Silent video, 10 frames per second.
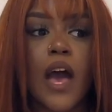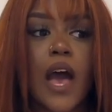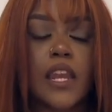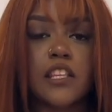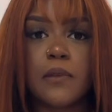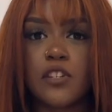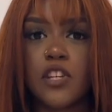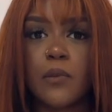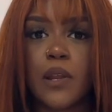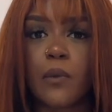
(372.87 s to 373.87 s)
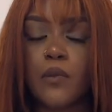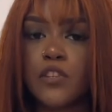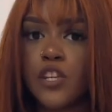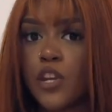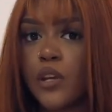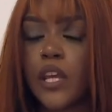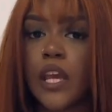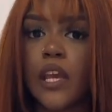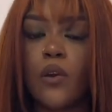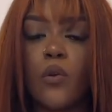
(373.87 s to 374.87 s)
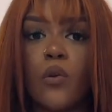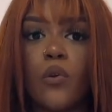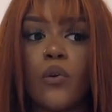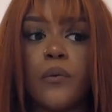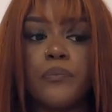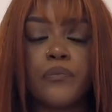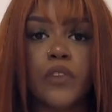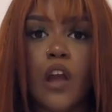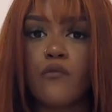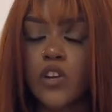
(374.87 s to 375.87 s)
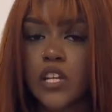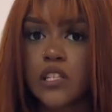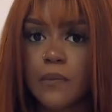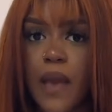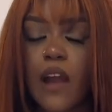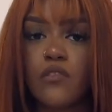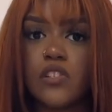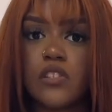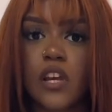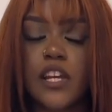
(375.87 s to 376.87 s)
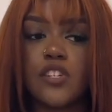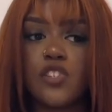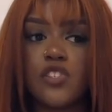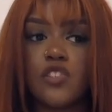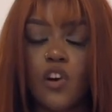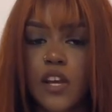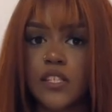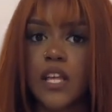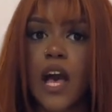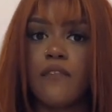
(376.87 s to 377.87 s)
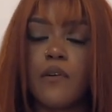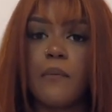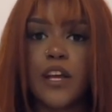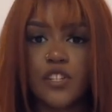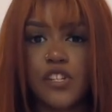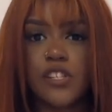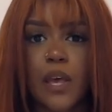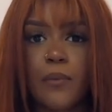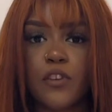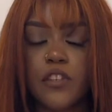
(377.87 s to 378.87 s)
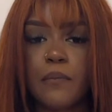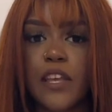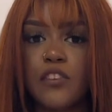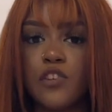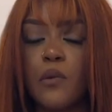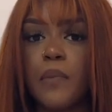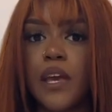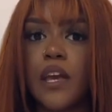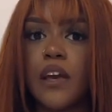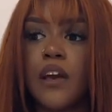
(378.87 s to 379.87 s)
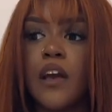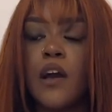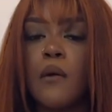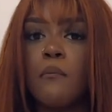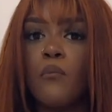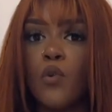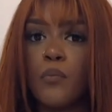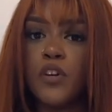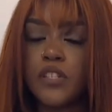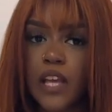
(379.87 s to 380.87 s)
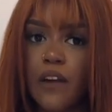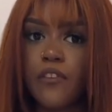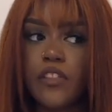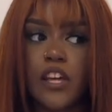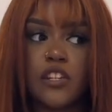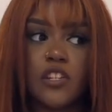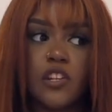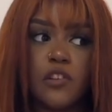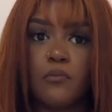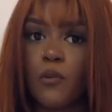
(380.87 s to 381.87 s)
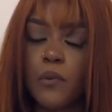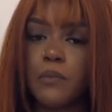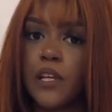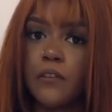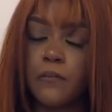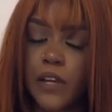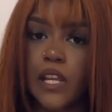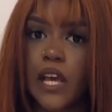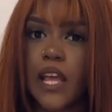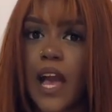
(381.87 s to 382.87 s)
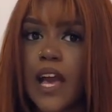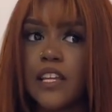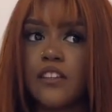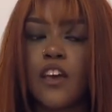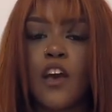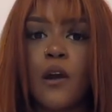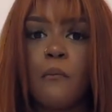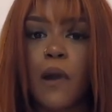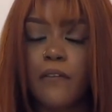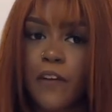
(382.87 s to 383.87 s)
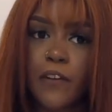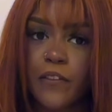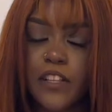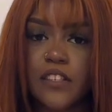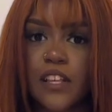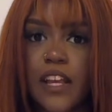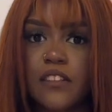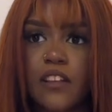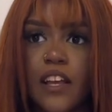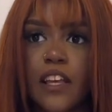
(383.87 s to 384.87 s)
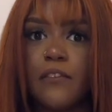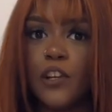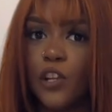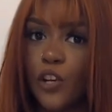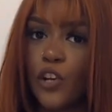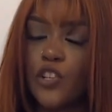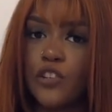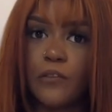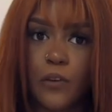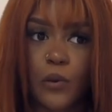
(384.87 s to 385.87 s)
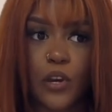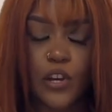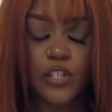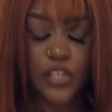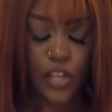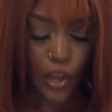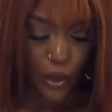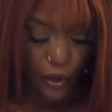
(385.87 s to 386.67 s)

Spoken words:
and especially when I'm going to uni or I'm running some errands. Like, it's just nice to have a matching set because it makes you appear more put together than you probably are feeling. And my favorite thing to say is, like, if you look good, you feel good. So